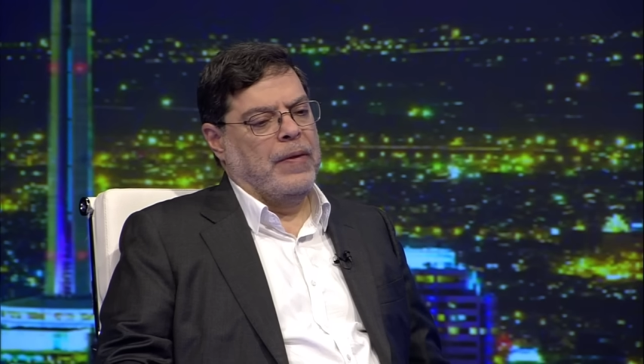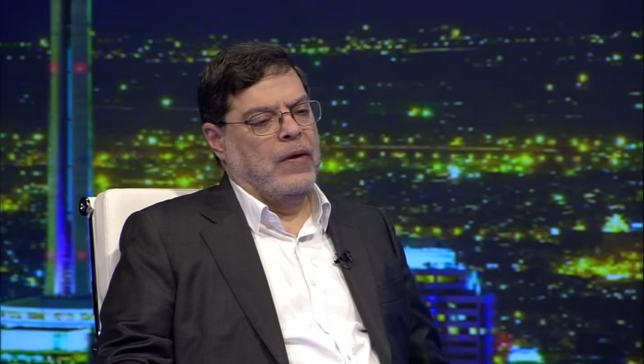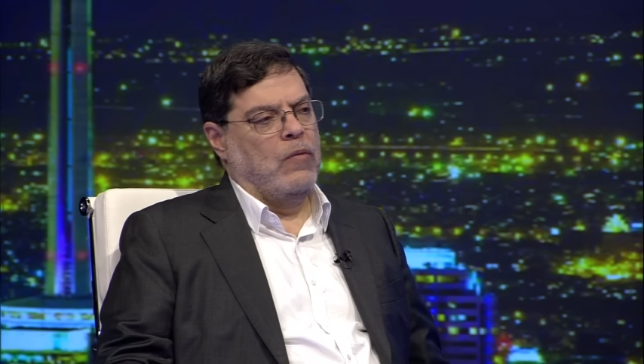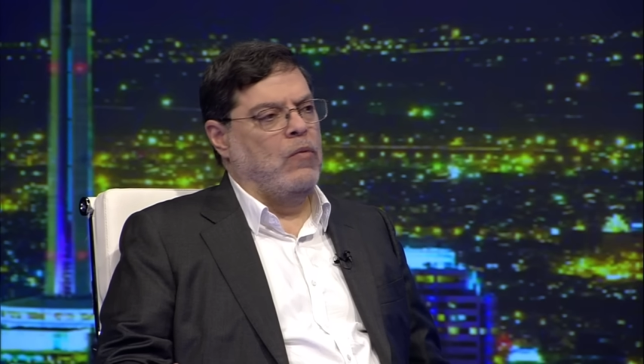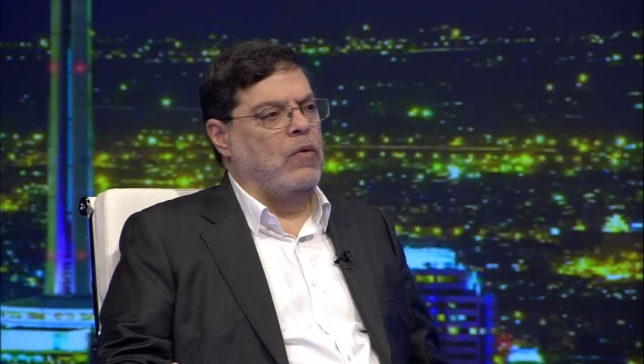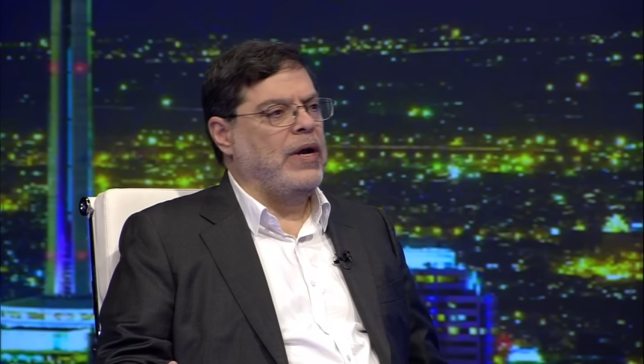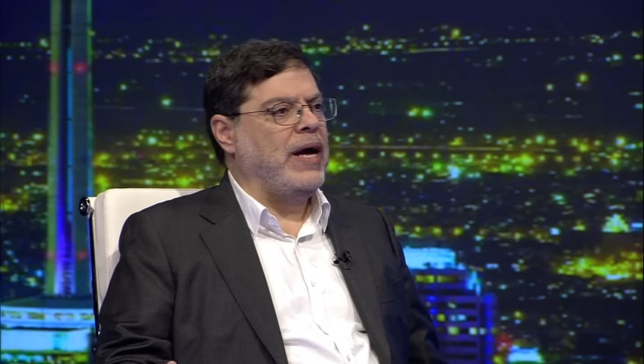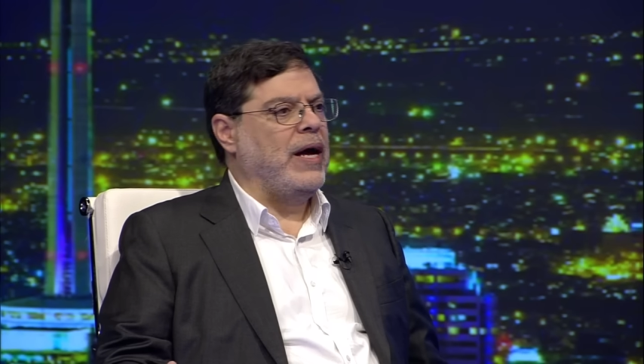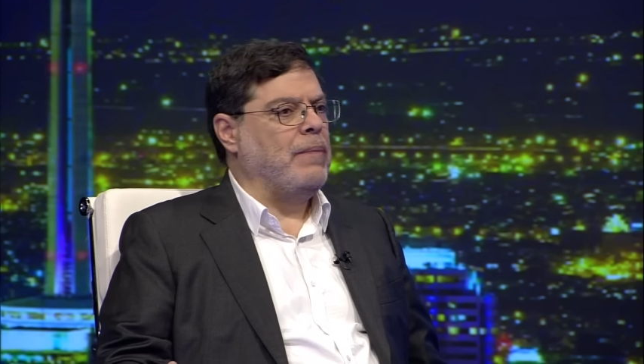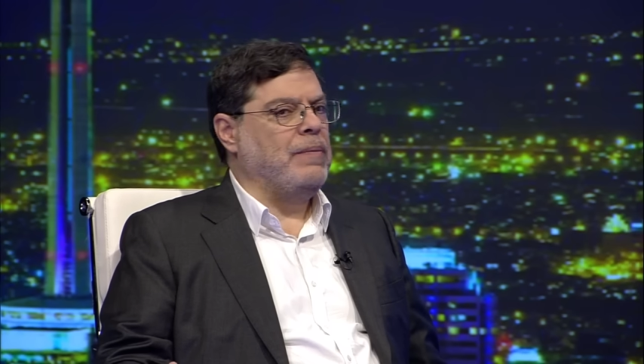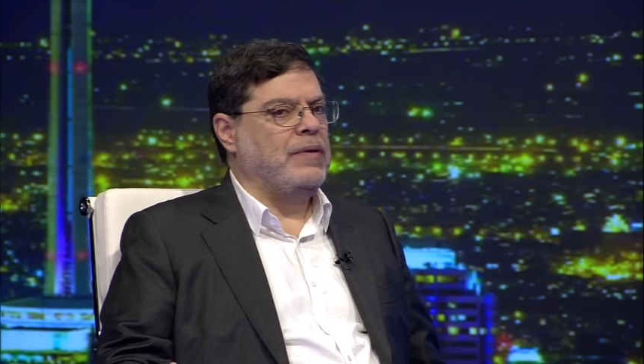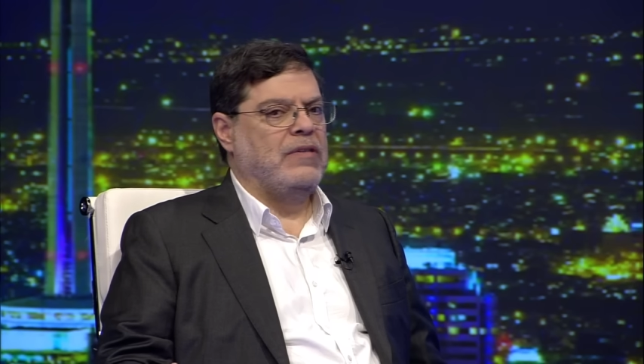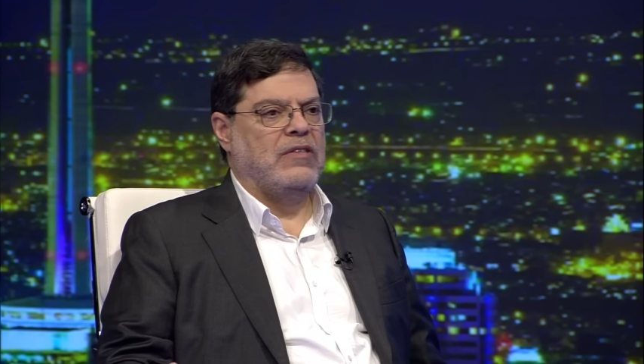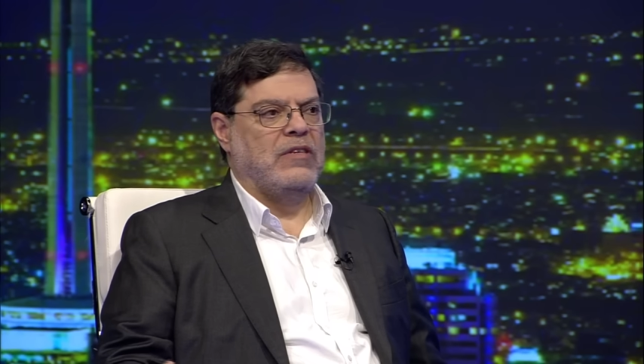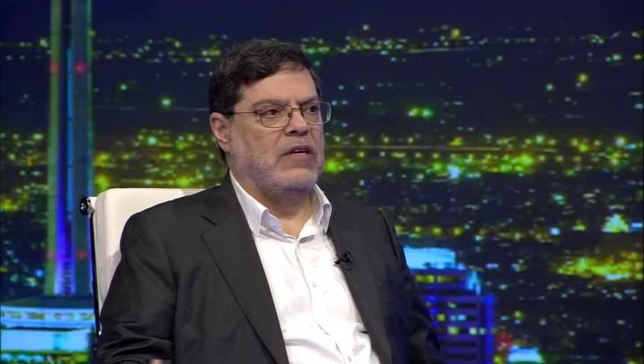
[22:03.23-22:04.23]
What
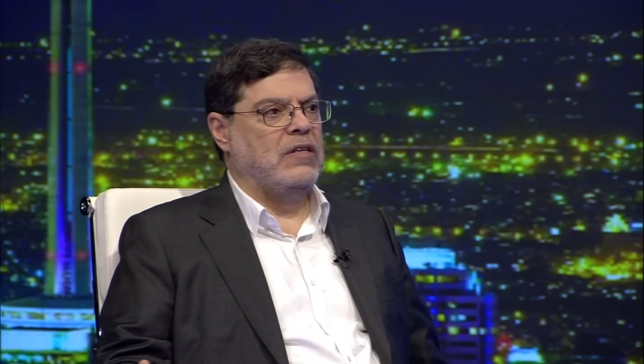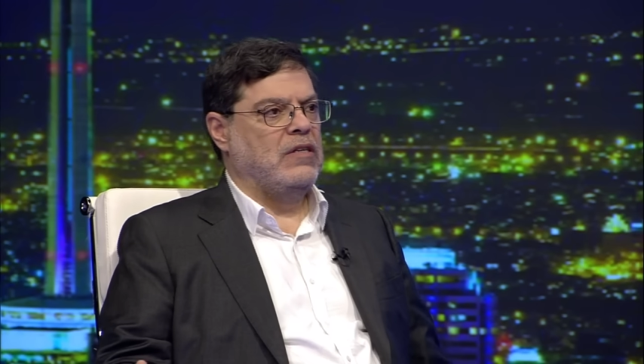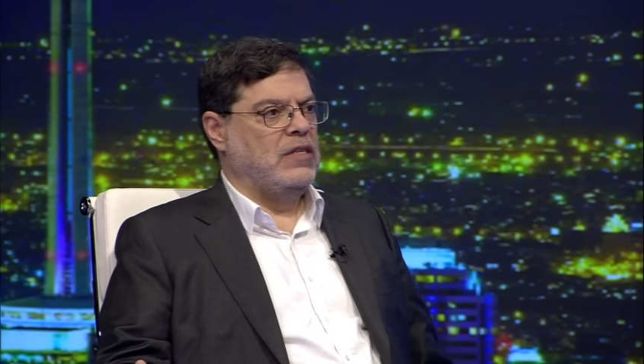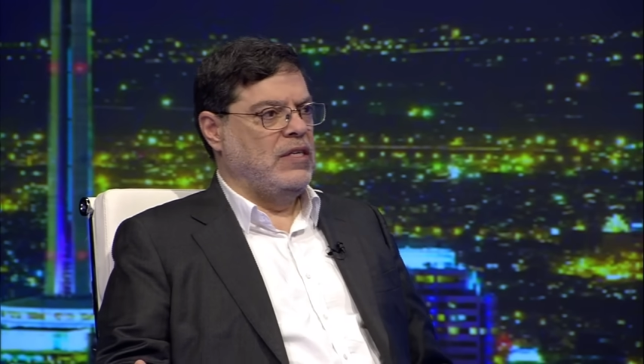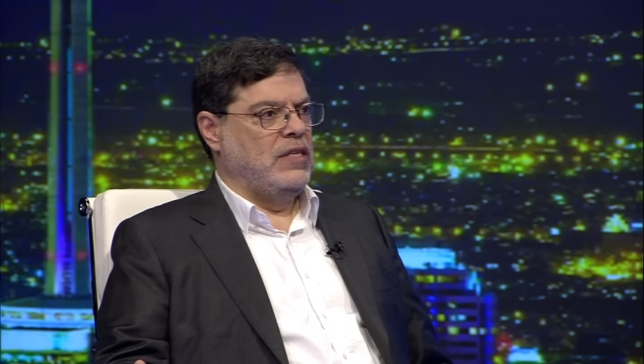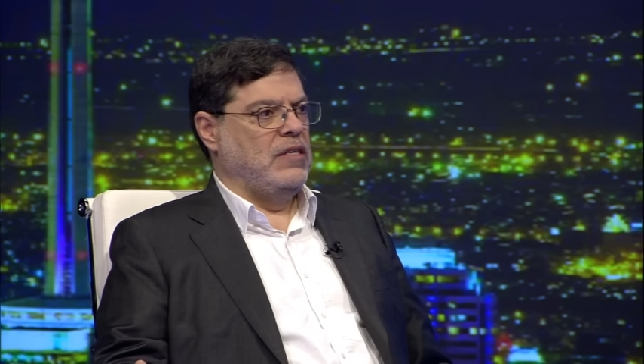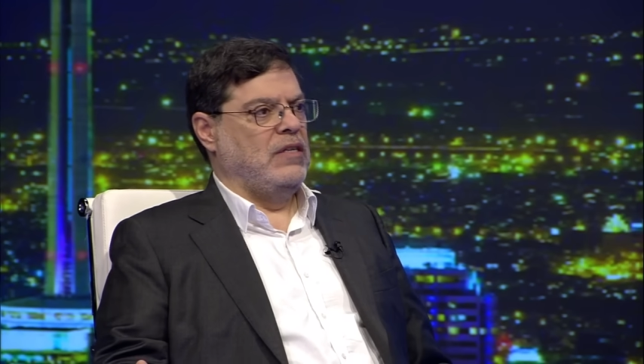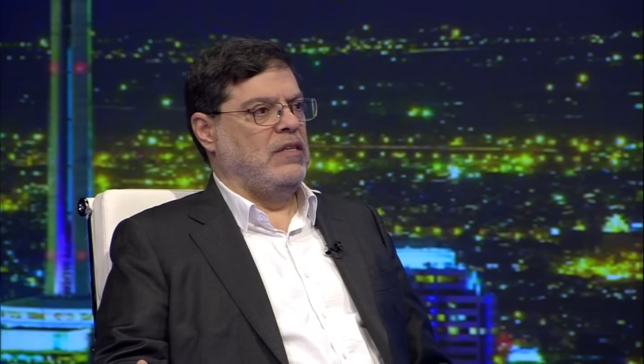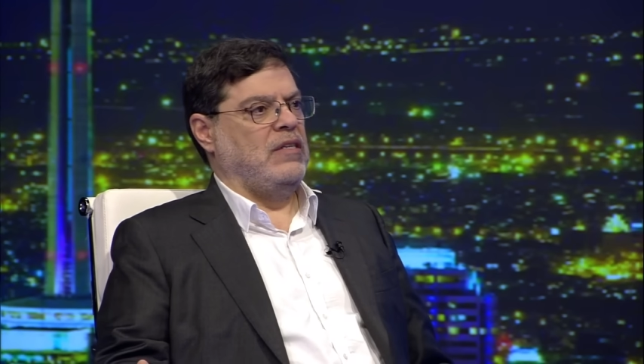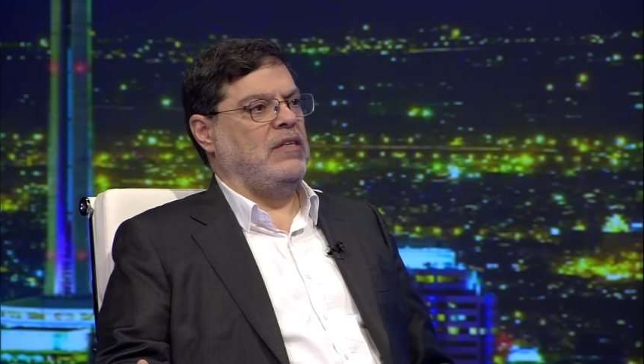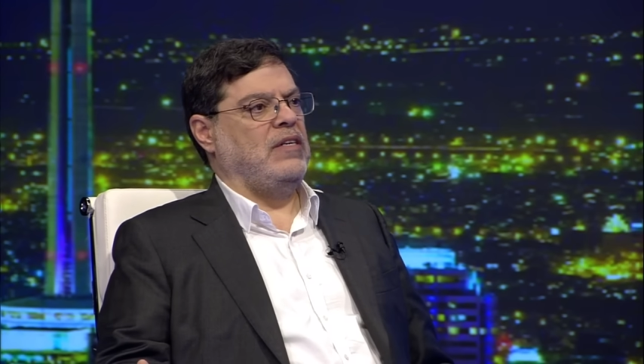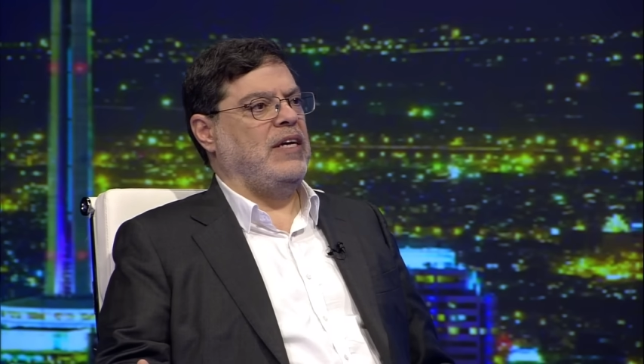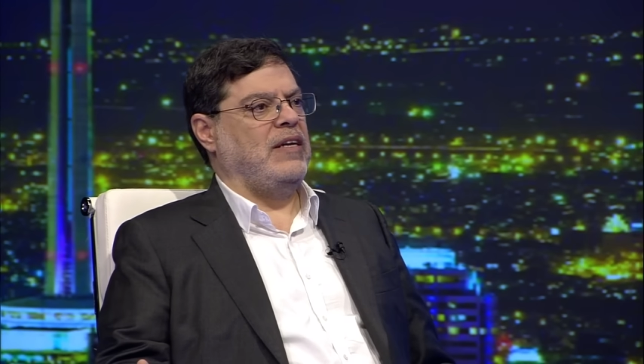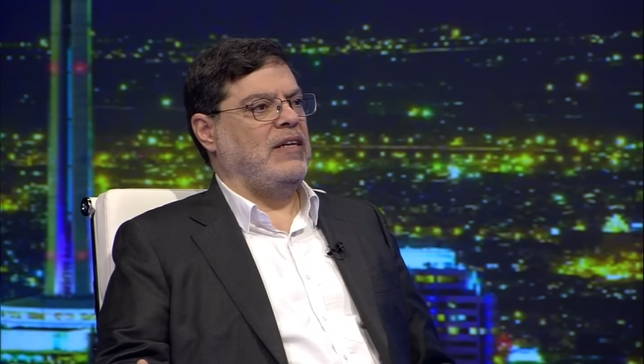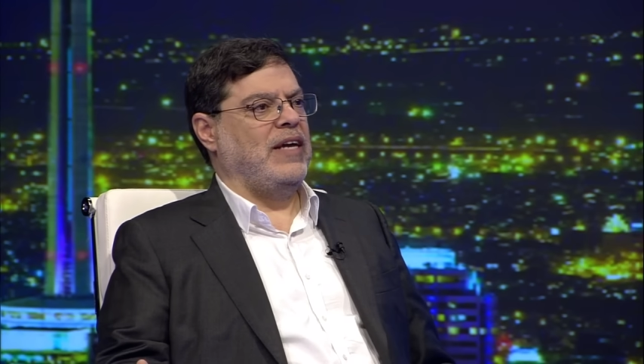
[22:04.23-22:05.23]
happened? Suddenly,
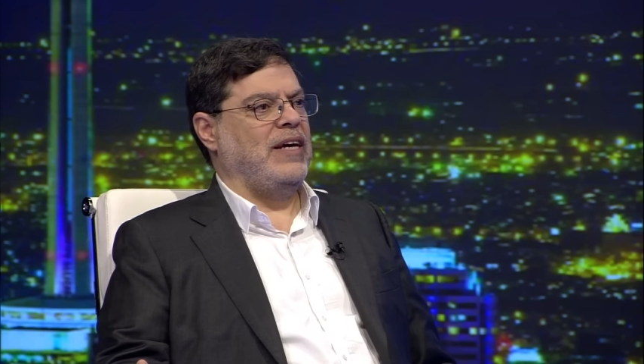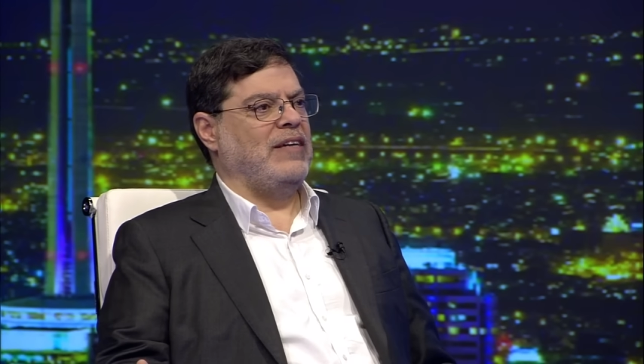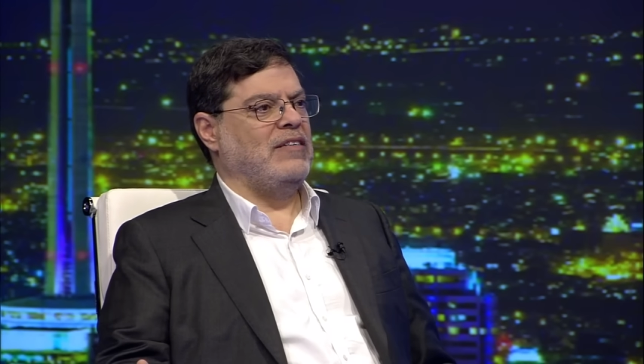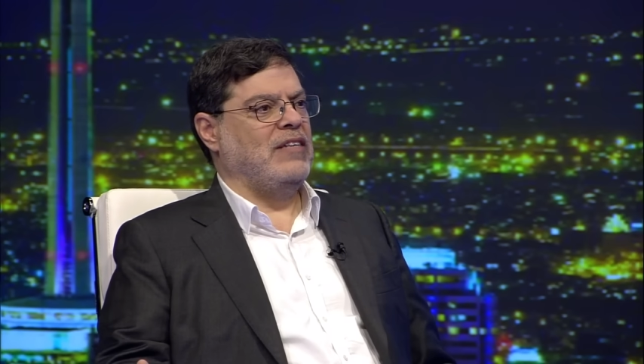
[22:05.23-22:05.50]
last